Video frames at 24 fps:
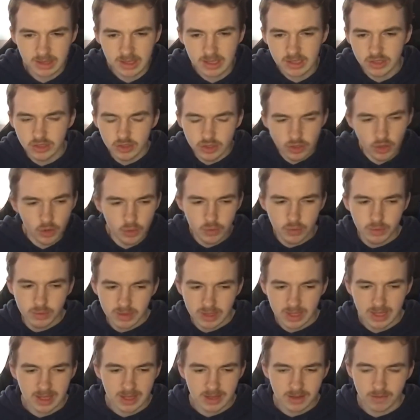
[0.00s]
Like, there's
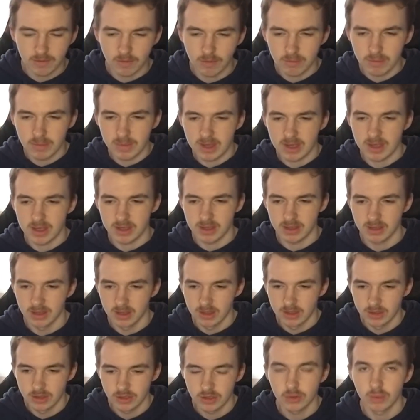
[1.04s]
no need for me